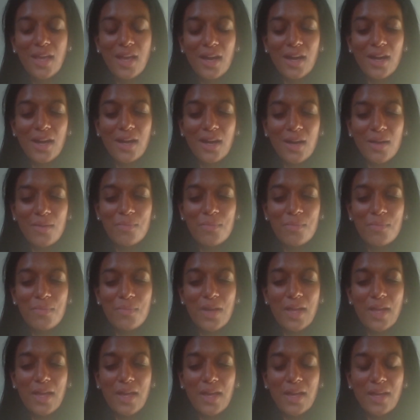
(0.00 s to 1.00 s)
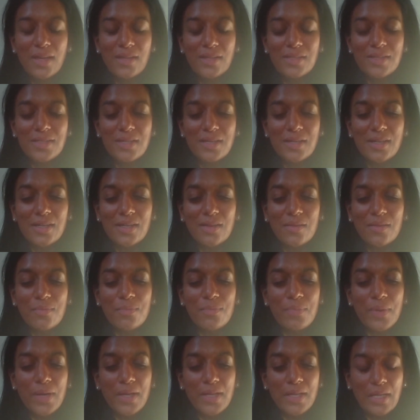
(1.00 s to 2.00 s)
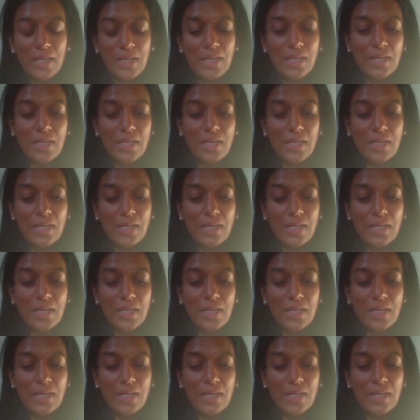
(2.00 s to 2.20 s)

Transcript: But